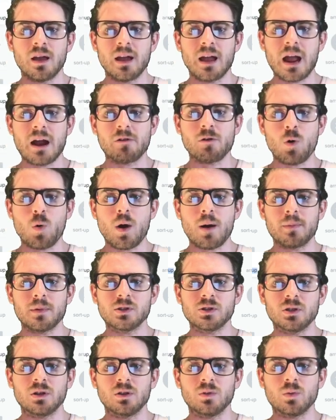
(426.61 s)
Arrow up is
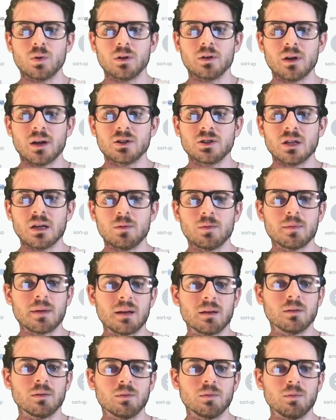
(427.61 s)
a good one. Actually, that one
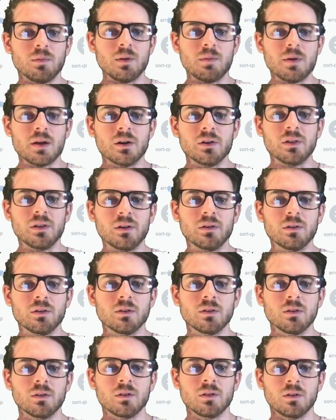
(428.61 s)
might be better than
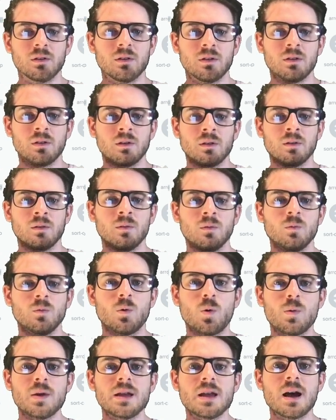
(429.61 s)

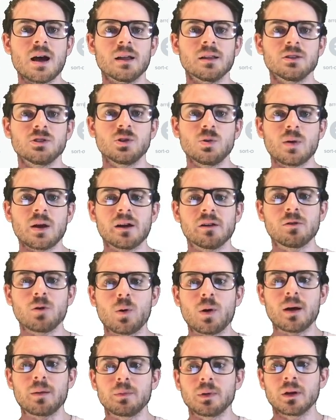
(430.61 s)
what we got. Let's do arrow
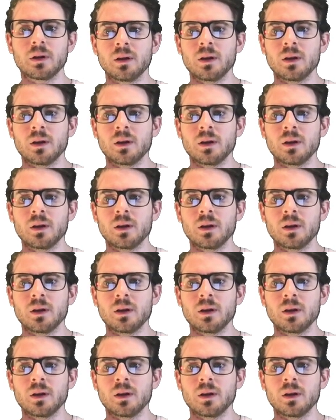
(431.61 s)
up.